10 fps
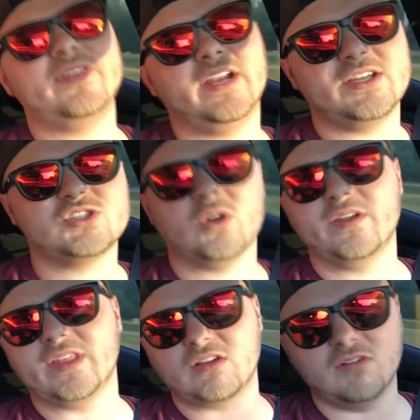that I
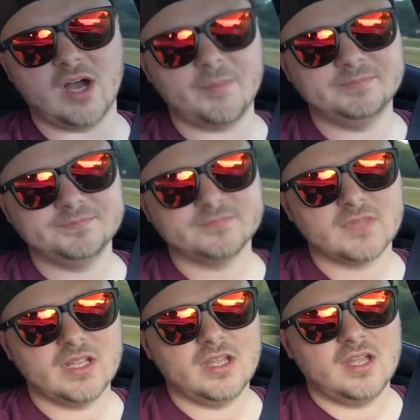started the club
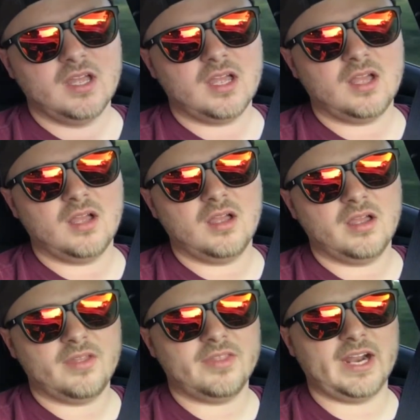
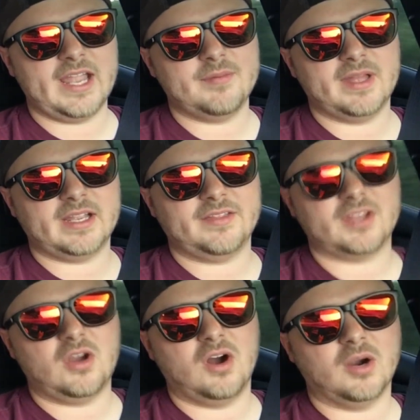than I am that I got
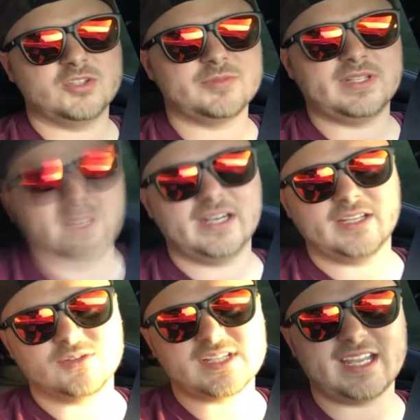the car, which I mean,
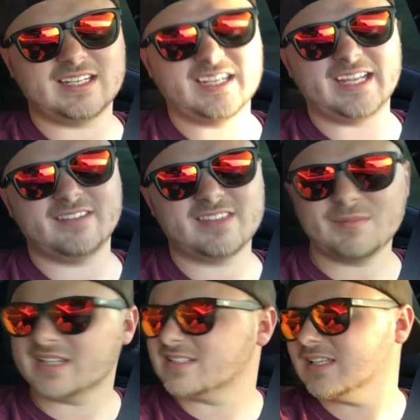kind of goes hand in hand, if that
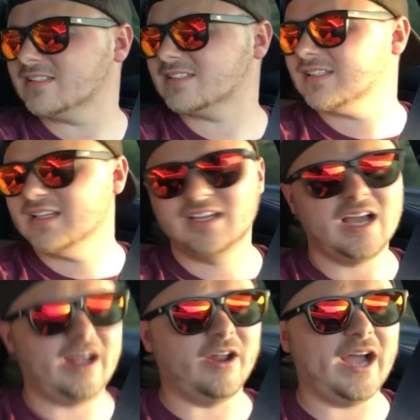makes sense.
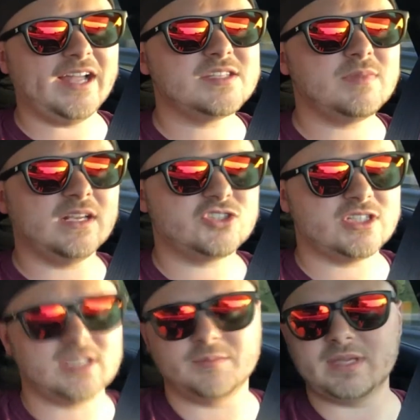I got to meet a
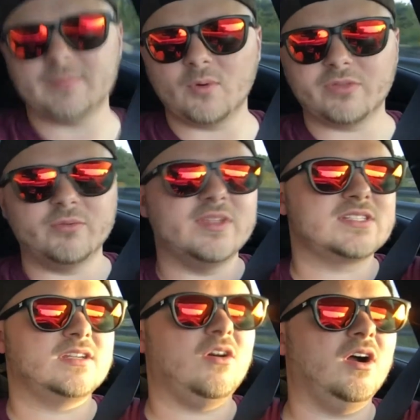shit ton of people through
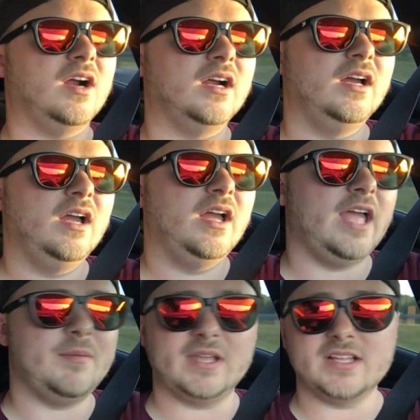this car.
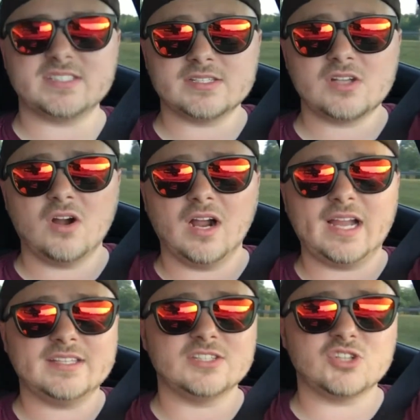And because of this car, I
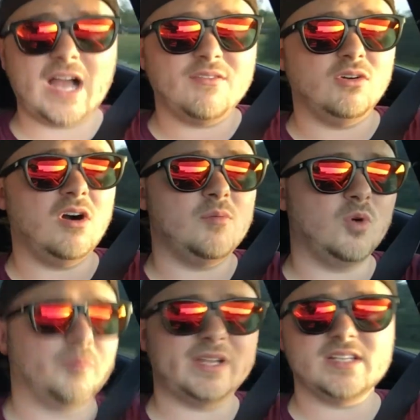got to travel a lot
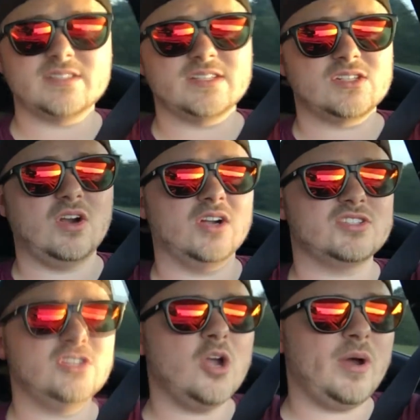more because of this car.
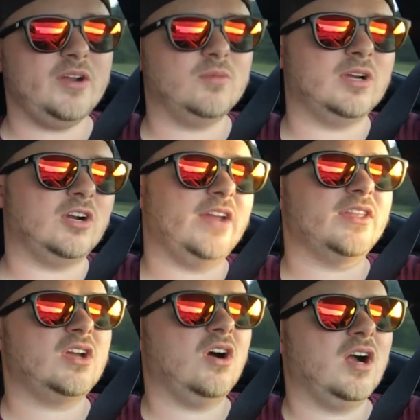So no, I don't regret the
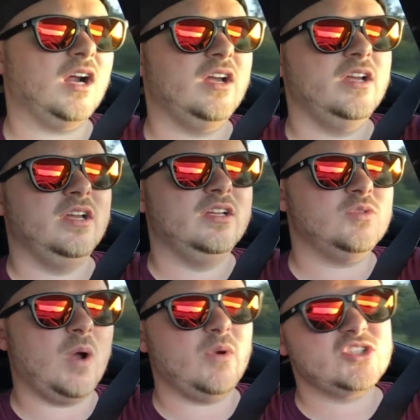car.
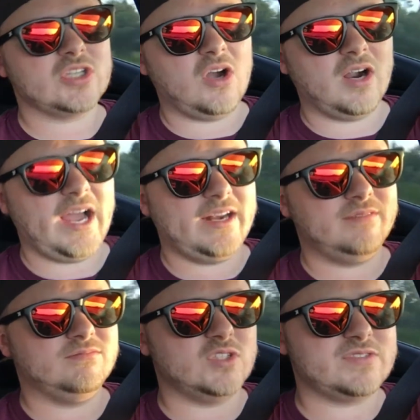Do I wish the car
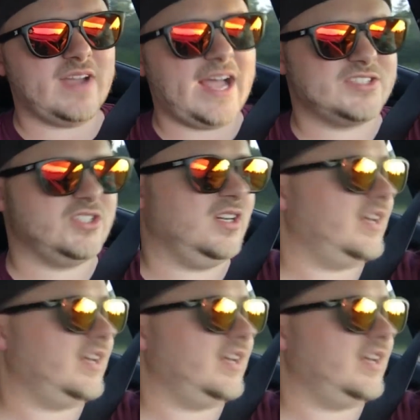was faster